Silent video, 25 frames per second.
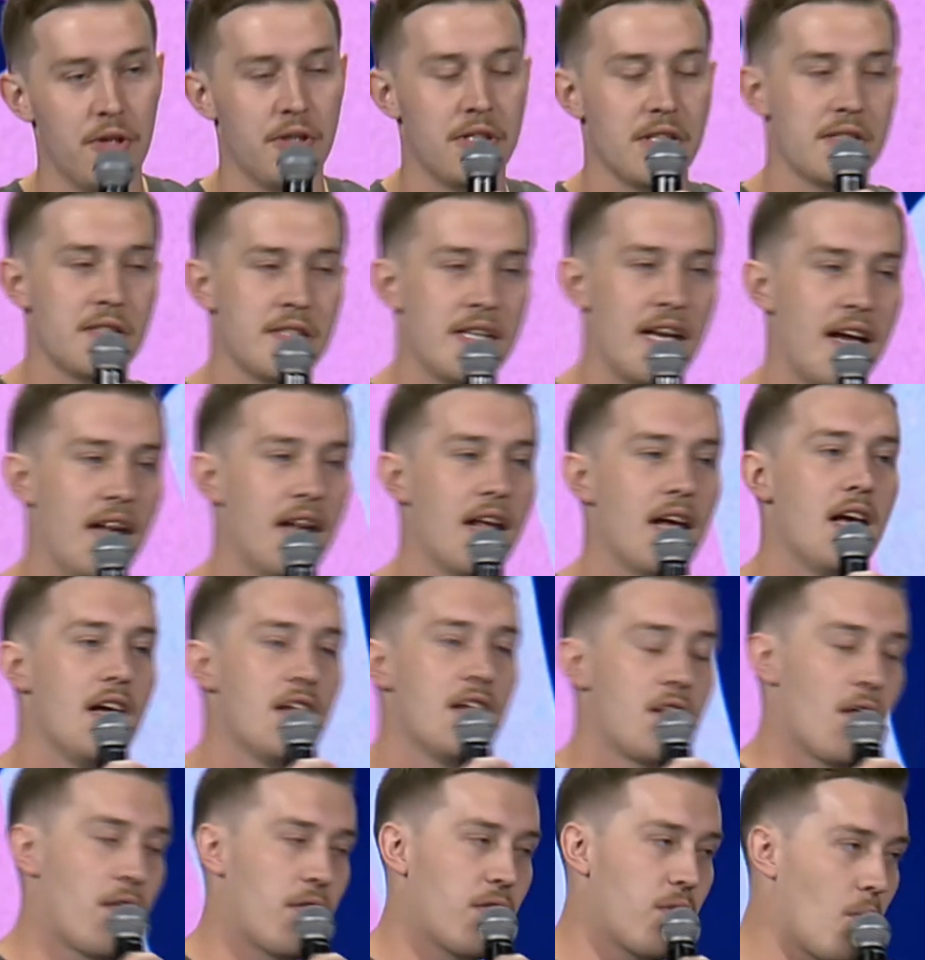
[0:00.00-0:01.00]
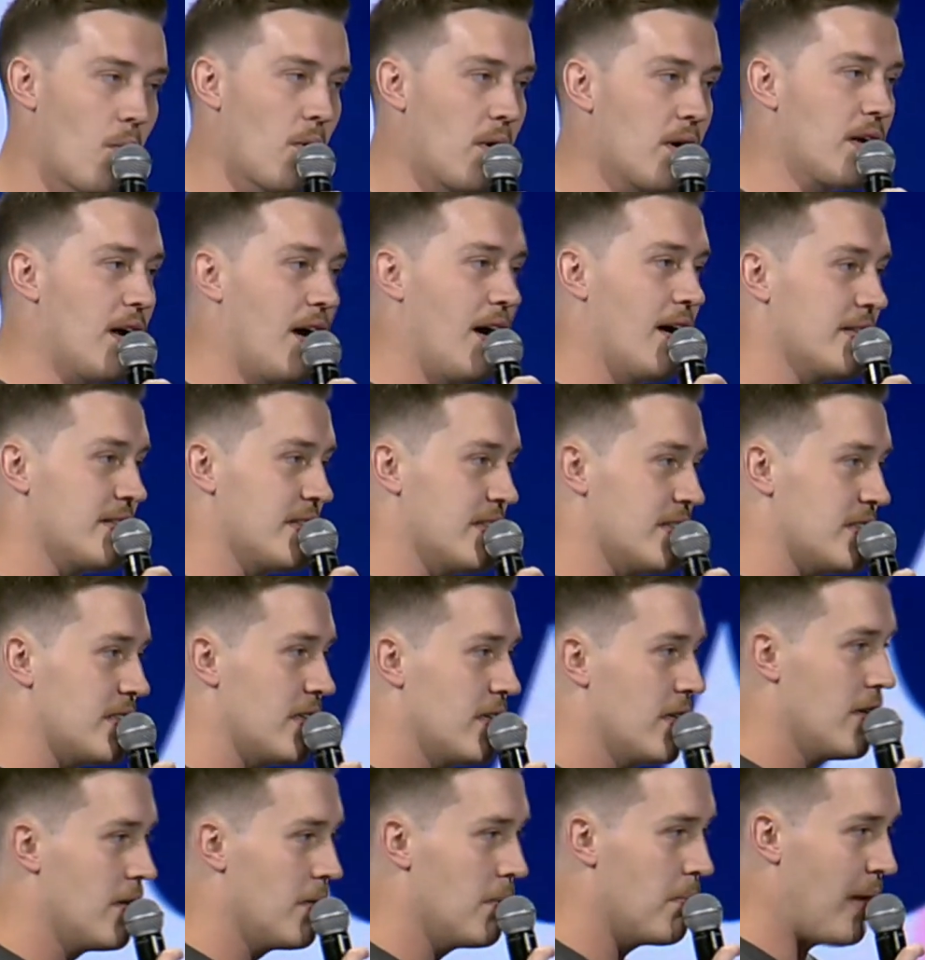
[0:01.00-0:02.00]
You just said the thorn causes
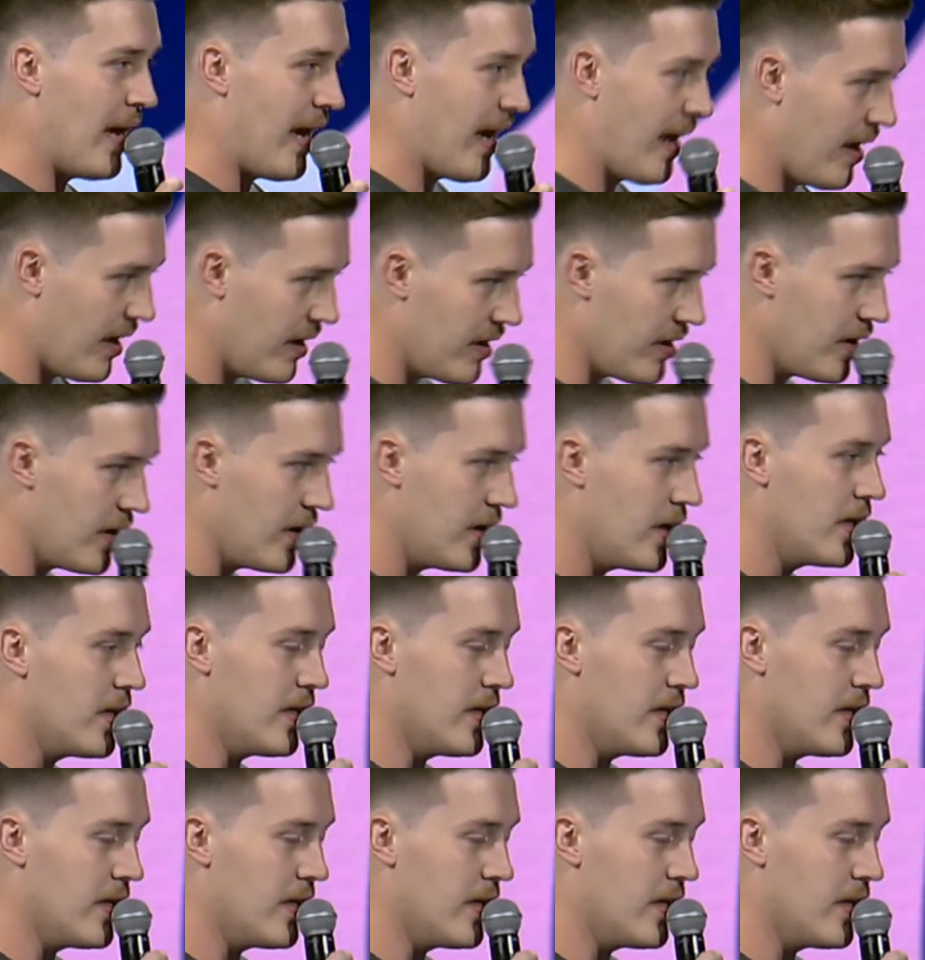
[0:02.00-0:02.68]
pain.